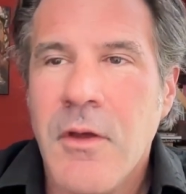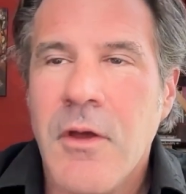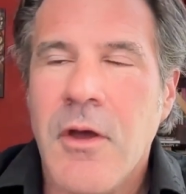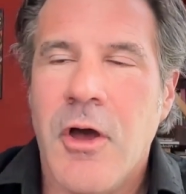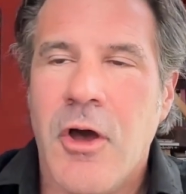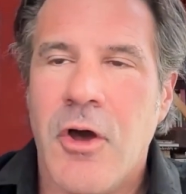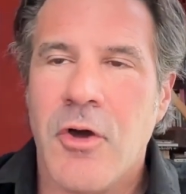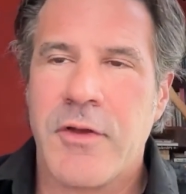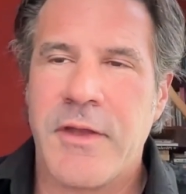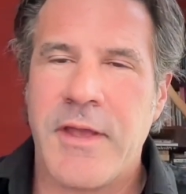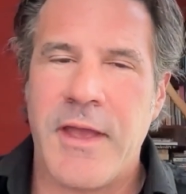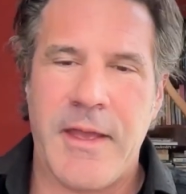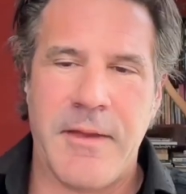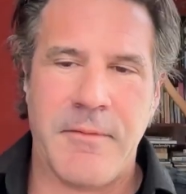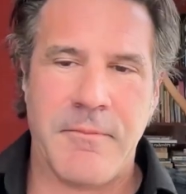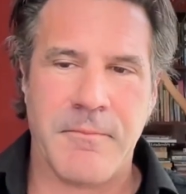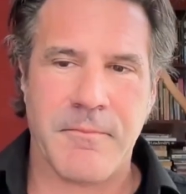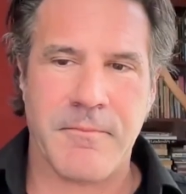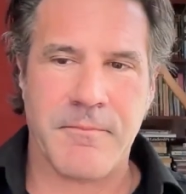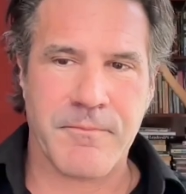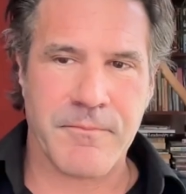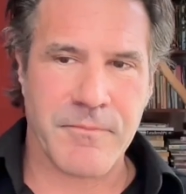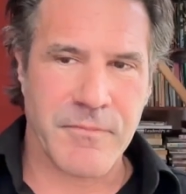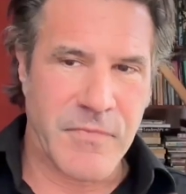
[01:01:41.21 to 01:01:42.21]
Okay,
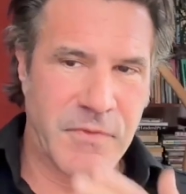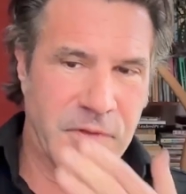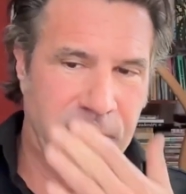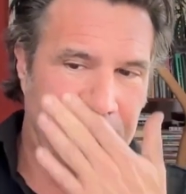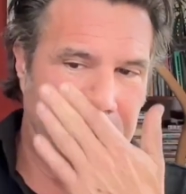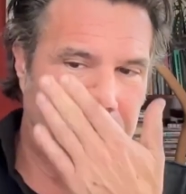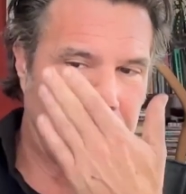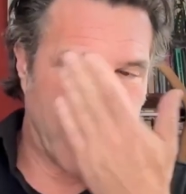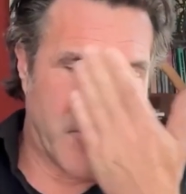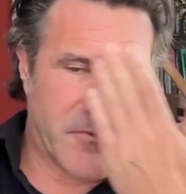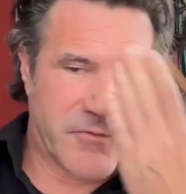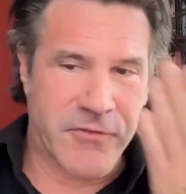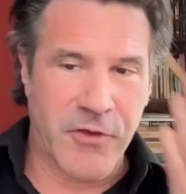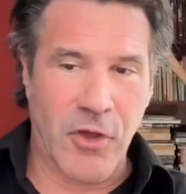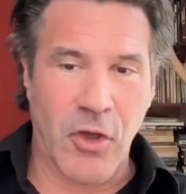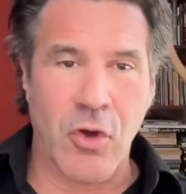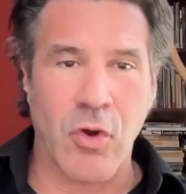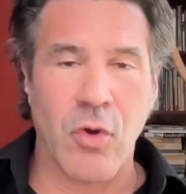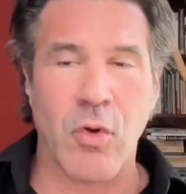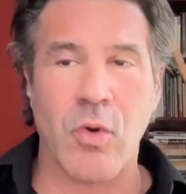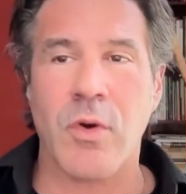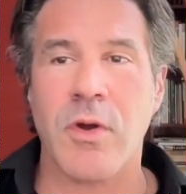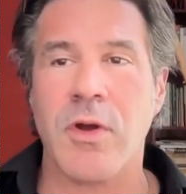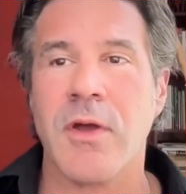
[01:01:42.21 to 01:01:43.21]

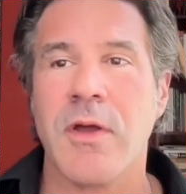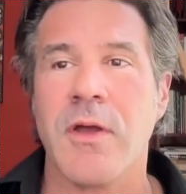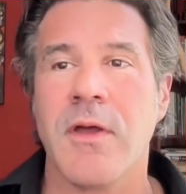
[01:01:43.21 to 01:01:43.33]
so